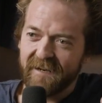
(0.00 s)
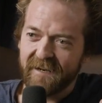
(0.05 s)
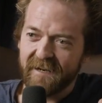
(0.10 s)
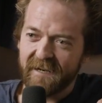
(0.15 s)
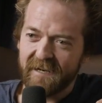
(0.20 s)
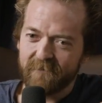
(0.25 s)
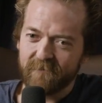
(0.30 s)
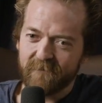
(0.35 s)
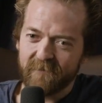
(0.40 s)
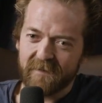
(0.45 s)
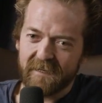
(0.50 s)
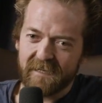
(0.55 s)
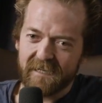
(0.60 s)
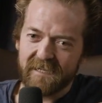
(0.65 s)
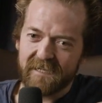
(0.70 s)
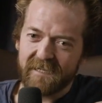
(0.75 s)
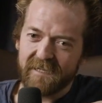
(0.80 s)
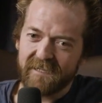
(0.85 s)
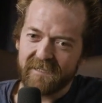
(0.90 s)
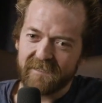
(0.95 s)
um,
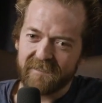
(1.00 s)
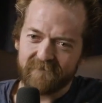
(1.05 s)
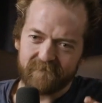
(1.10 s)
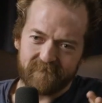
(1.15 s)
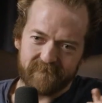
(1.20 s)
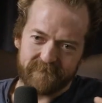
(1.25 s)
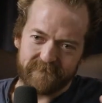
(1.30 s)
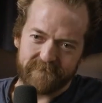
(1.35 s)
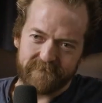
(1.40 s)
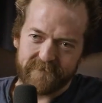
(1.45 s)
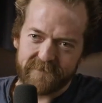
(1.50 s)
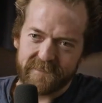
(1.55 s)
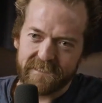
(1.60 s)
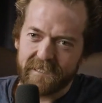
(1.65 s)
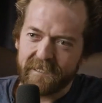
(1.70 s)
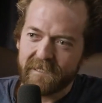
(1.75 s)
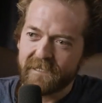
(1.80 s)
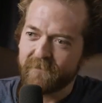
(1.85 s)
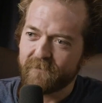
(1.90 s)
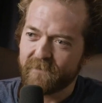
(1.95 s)
it can
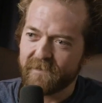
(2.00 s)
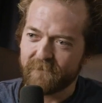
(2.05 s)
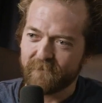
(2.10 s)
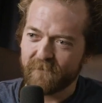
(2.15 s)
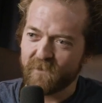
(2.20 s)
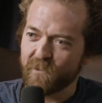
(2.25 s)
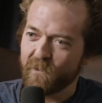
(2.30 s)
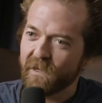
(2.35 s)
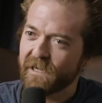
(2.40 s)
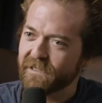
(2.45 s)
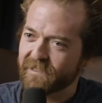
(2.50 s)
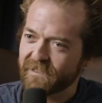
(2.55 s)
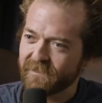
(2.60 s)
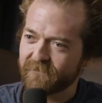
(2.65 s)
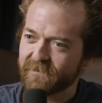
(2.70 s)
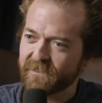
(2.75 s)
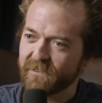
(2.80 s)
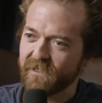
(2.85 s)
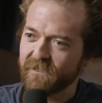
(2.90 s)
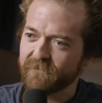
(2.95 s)
scare people away
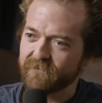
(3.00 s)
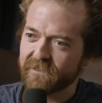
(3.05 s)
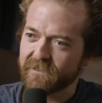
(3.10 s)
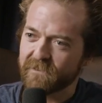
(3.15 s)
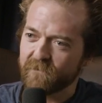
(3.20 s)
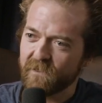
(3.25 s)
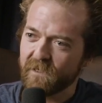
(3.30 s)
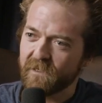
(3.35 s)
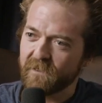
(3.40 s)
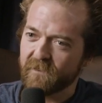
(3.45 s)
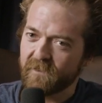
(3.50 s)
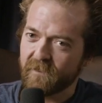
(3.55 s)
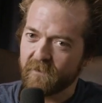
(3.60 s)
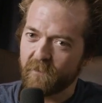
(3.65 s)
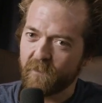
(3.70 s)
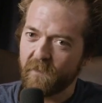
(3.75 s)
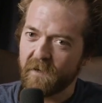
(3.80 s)
sometimes as well.